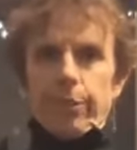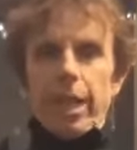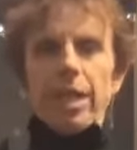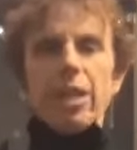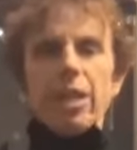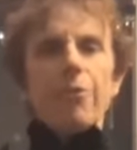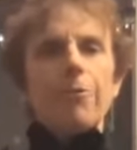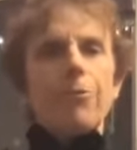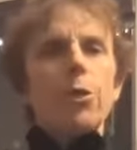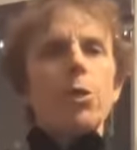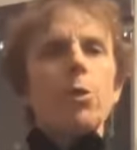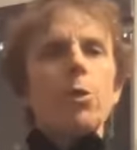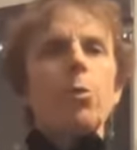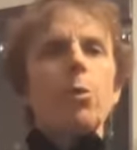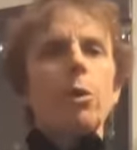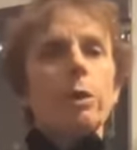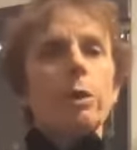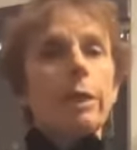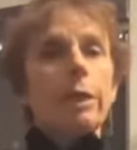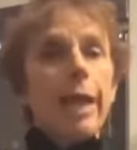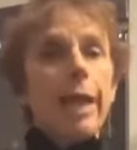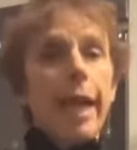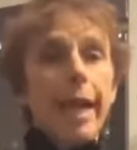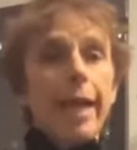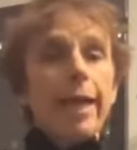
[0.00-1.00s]
And if you
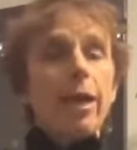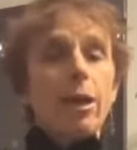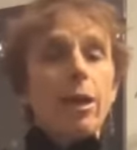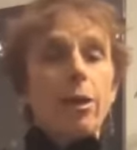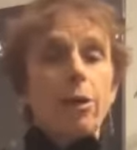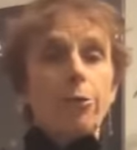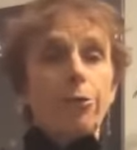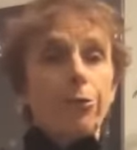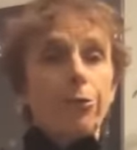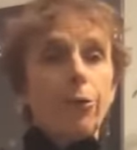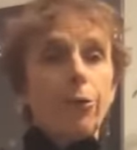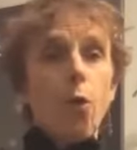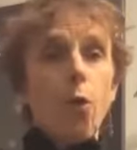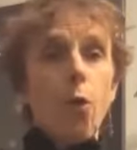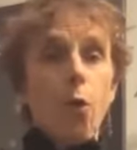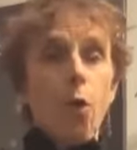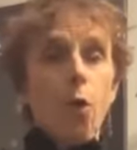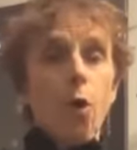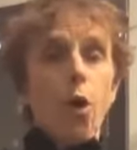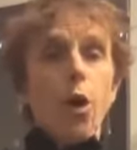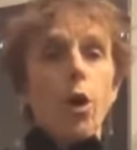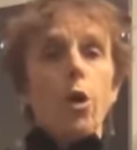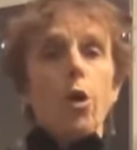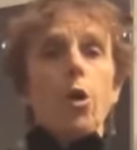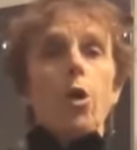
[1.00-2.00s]
were laying on a
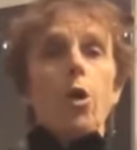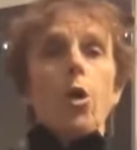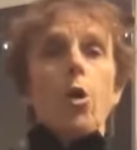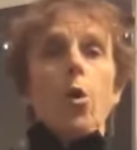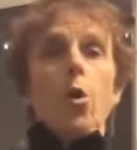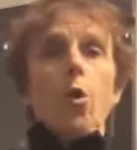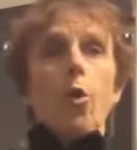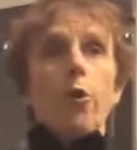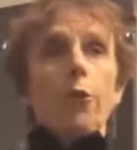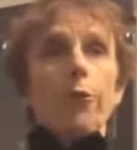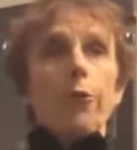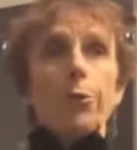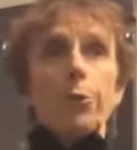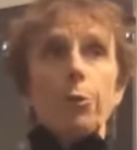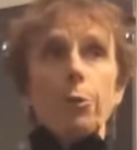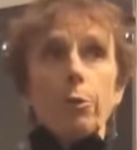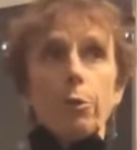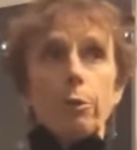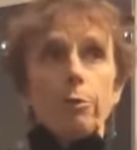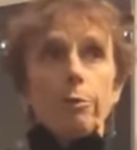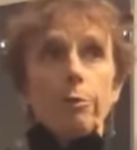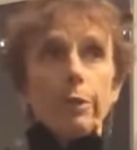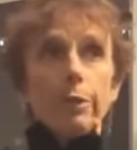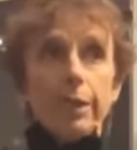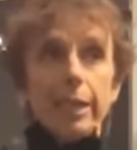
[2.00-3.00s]
floor, or if you
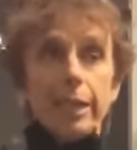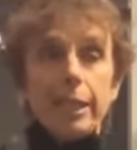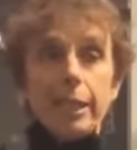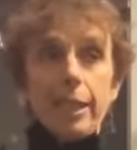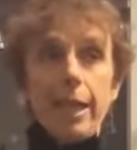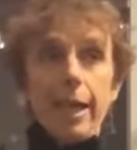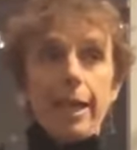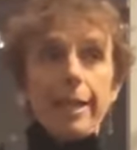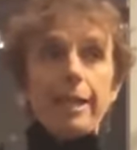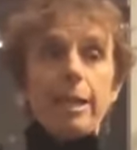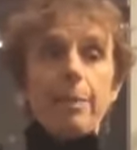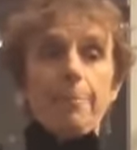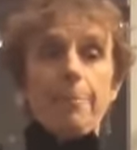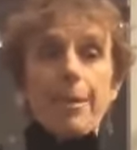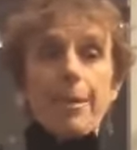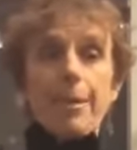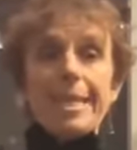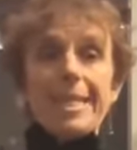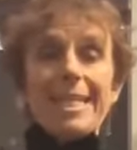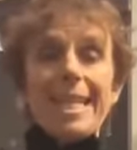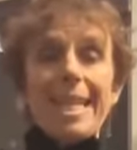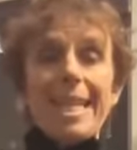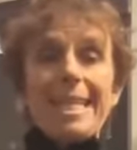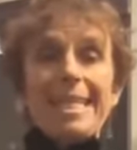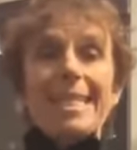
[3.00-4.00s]
were really lined up
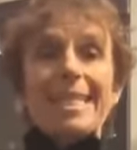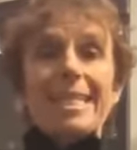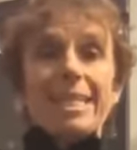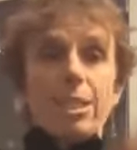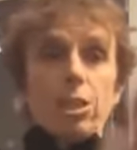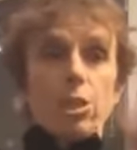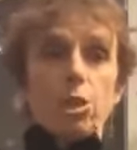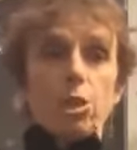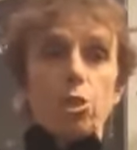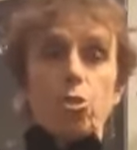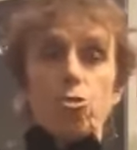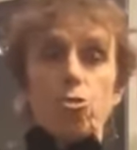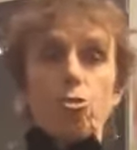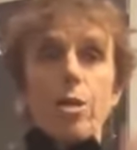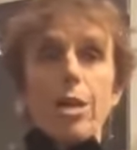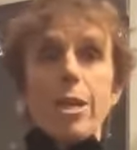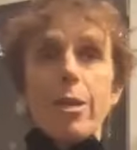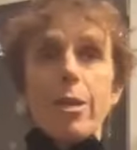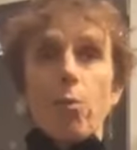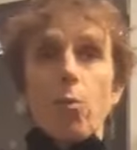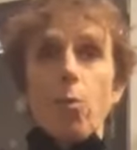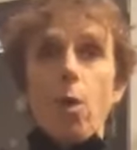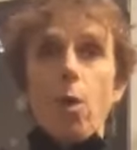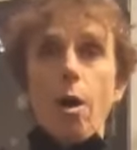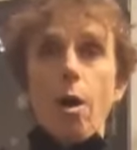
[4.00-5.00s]
against a
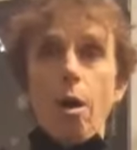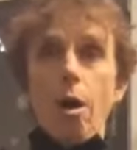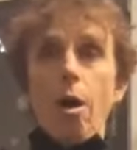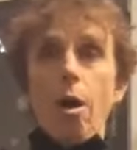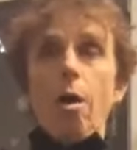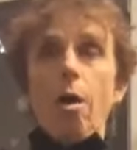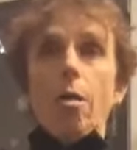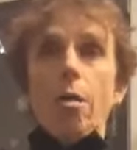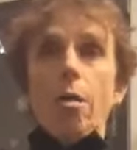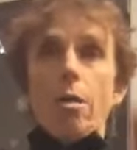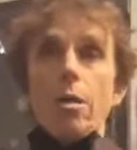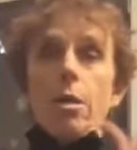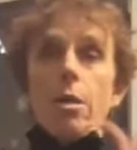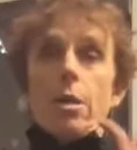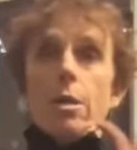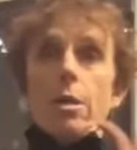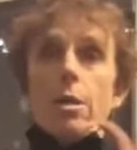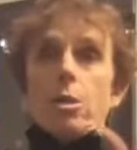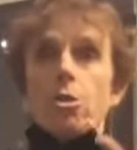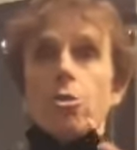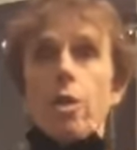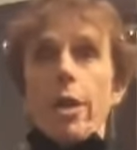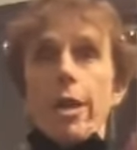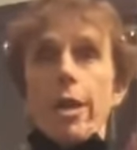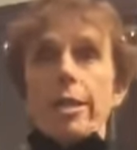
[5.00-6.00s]
straight wall,
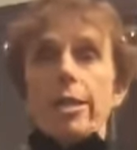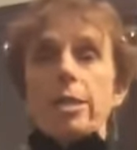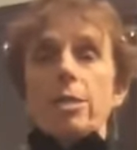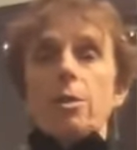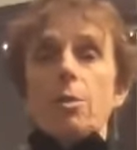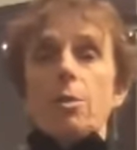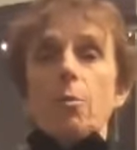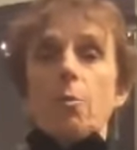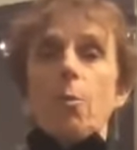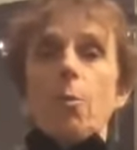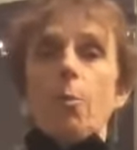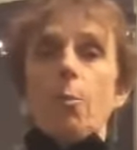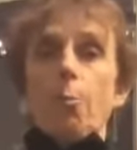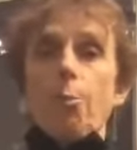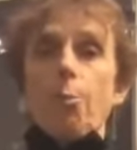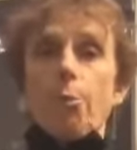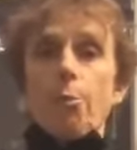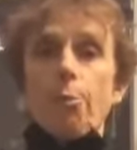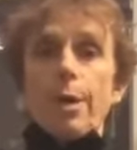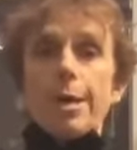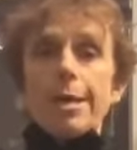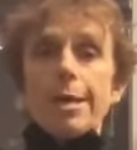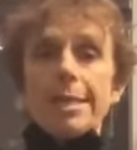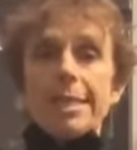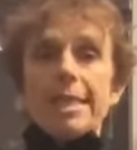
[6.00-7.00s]
trying to
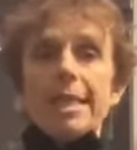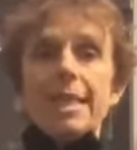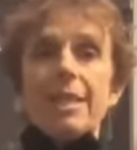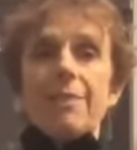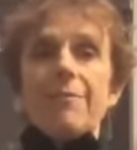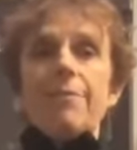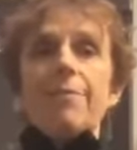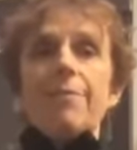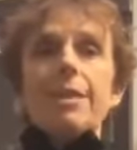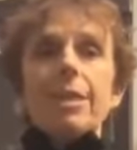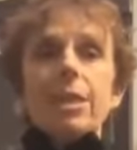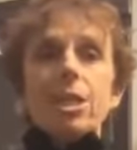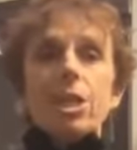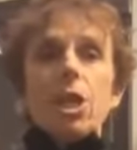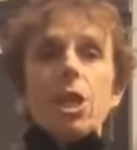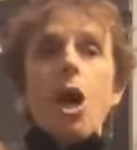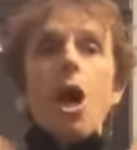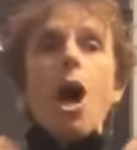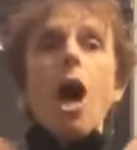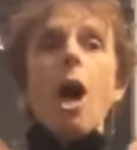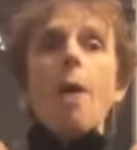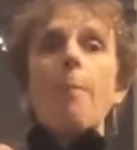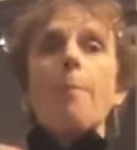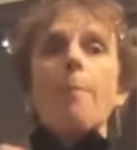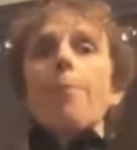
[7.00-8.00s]
press even the
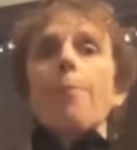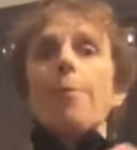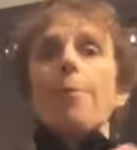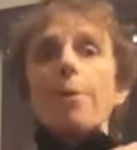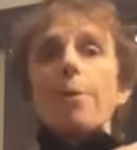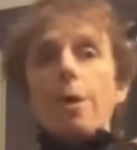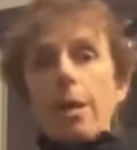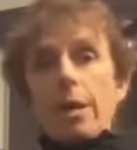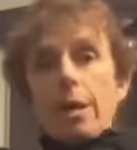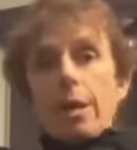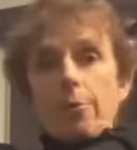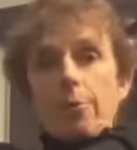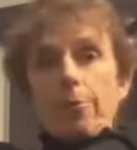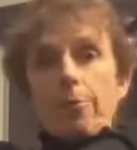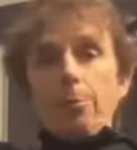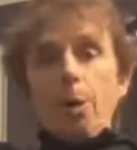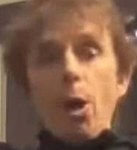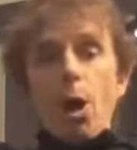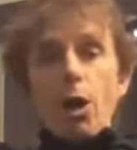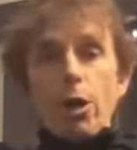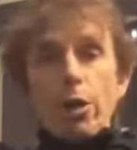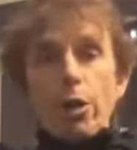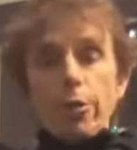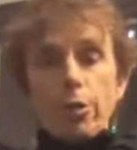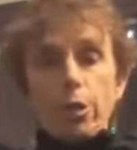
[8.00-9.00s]
top
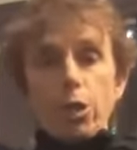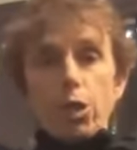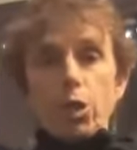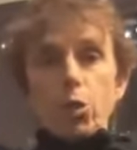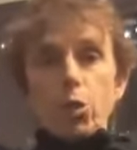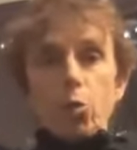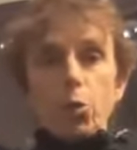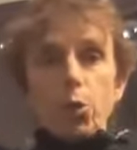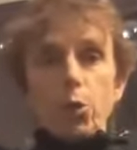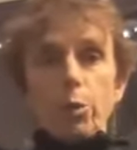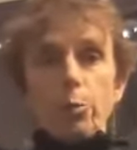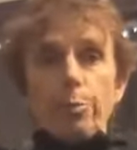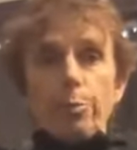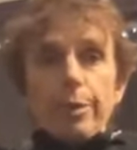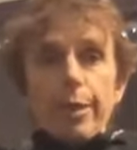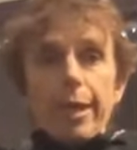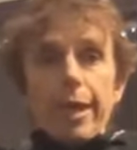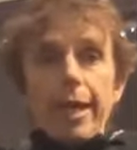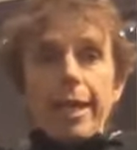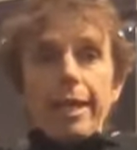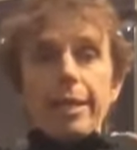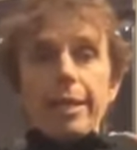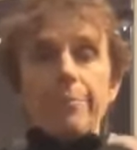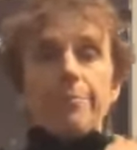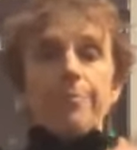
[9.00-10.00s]
part of the shoulder
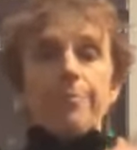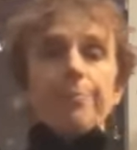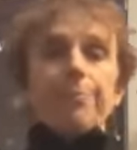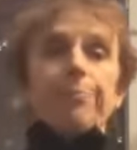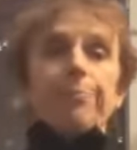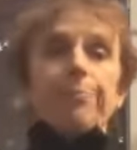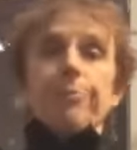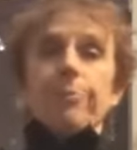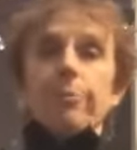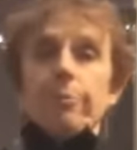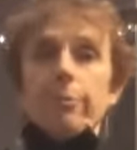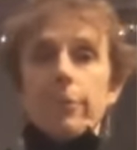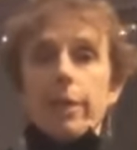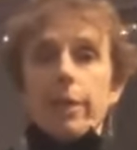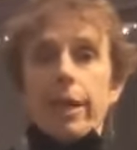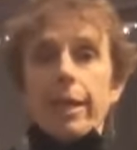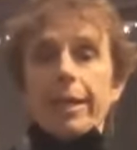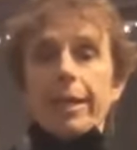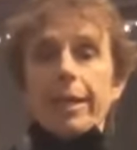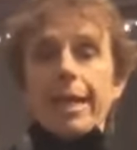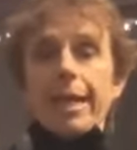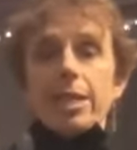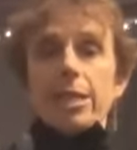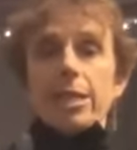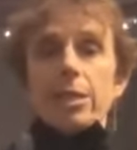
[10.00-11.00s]
blade
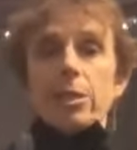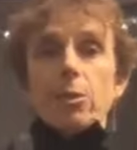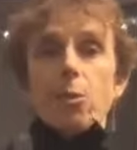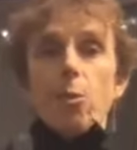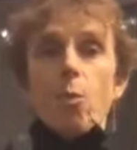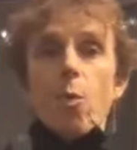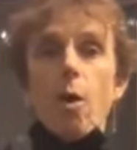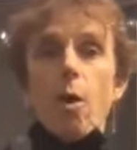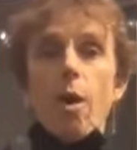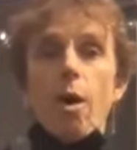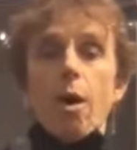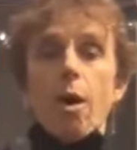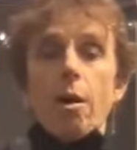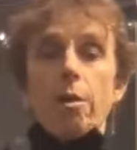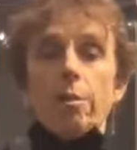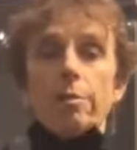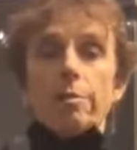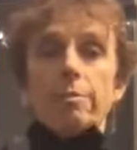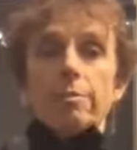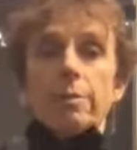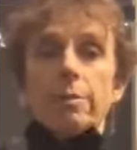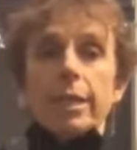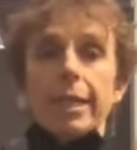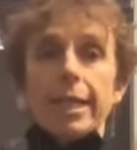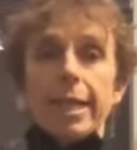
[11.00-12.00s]
against the
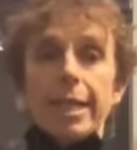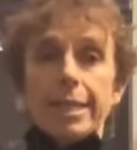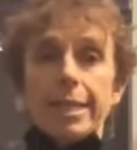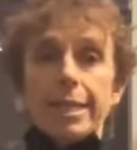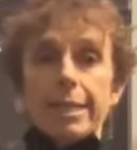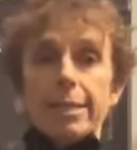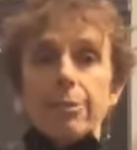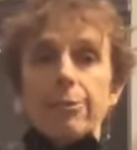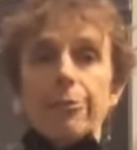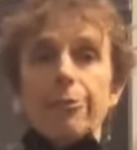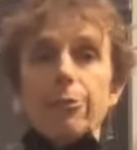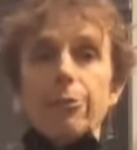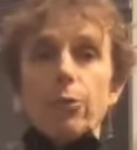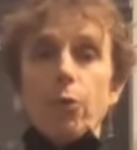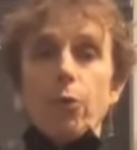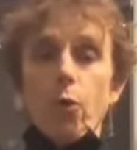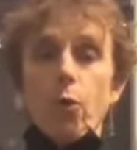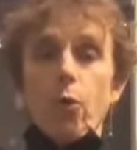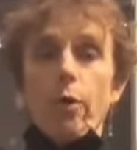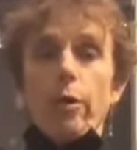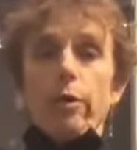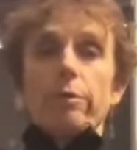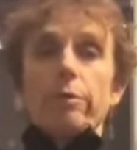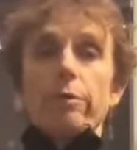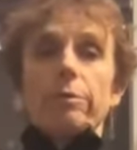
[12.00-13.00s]
wall, against the
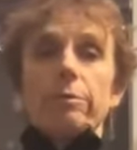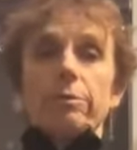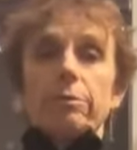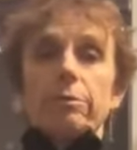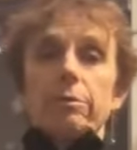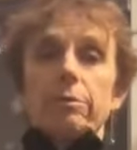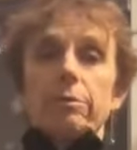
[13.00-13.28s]
floor.